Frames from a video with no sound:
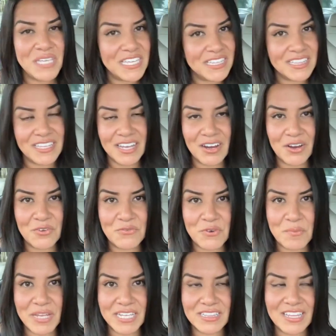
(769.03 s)
being there
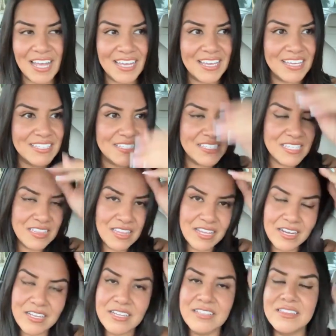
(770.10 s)
for my clients
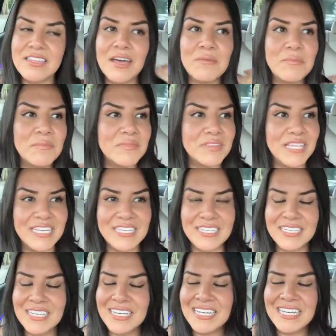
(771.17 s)
and letting them,
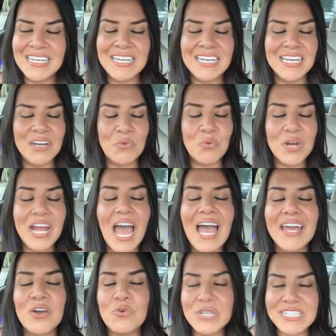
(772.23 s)
like, what
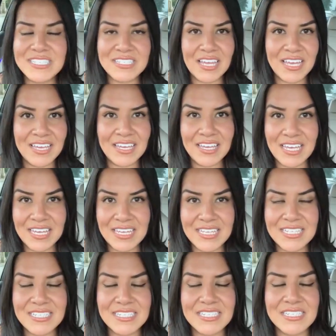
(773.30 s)
I always say
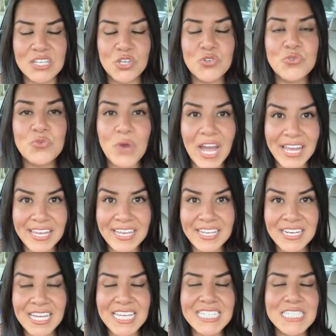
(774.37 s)
is
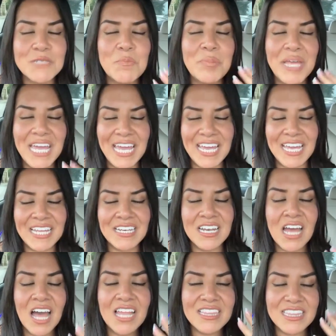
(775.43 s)
crying is
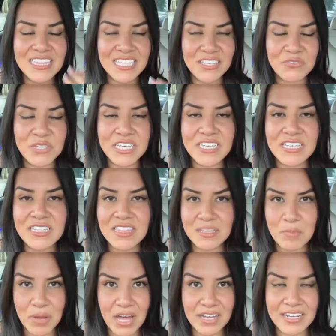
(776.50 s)
pain leaving
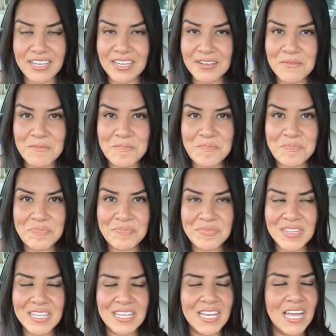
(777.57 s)
the body.
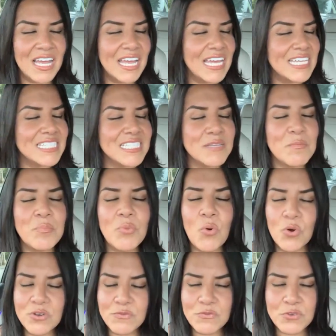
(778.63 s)
It's
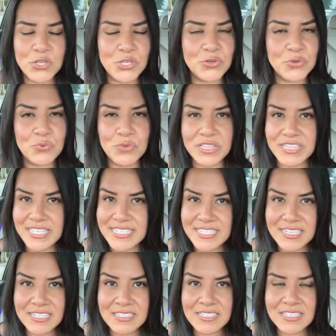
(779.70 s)
important for you to
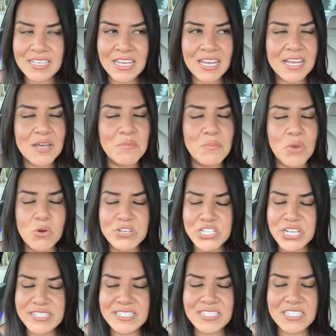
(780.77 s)
release it.
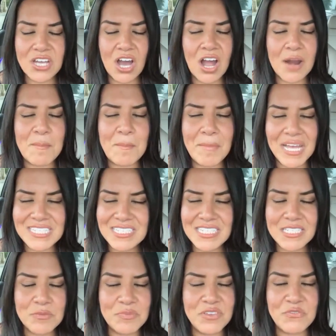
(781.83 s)
Emotions are
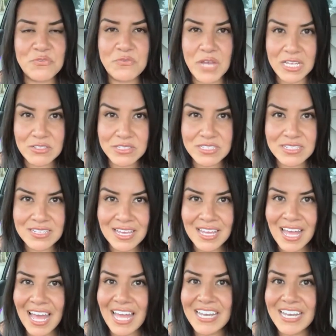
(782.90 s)
meant to be felt